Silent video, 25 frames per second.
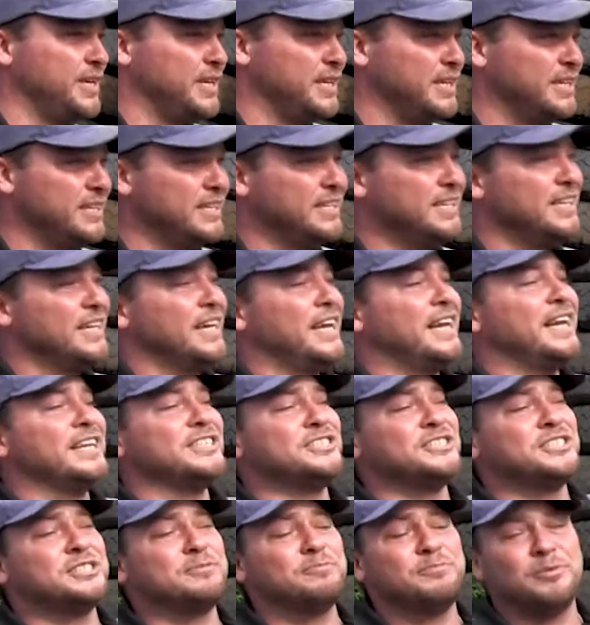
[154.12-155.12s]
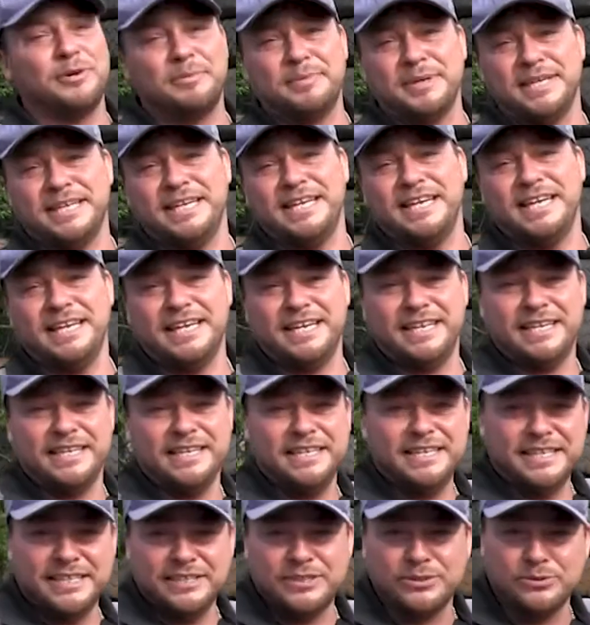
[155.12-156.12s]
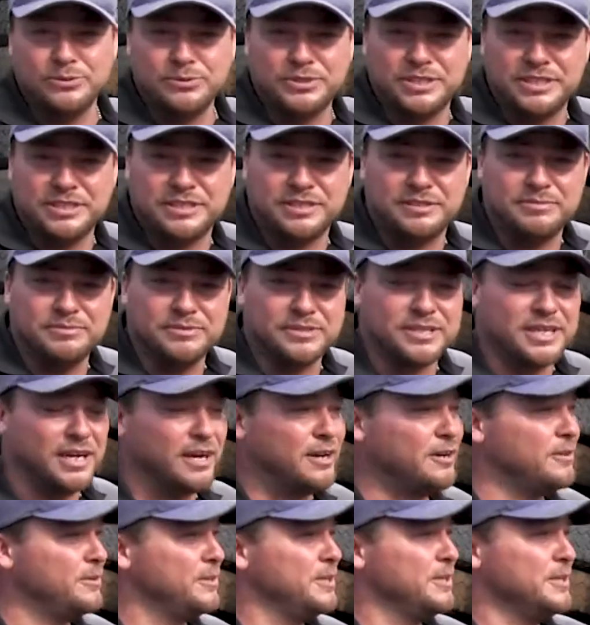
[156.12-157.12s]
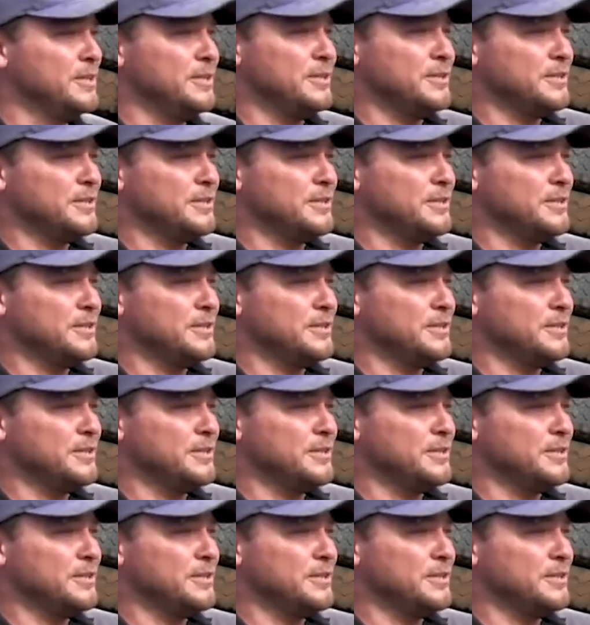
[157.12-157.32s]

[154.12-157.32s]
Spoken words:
here, and as you can probably hear, it's all systems go.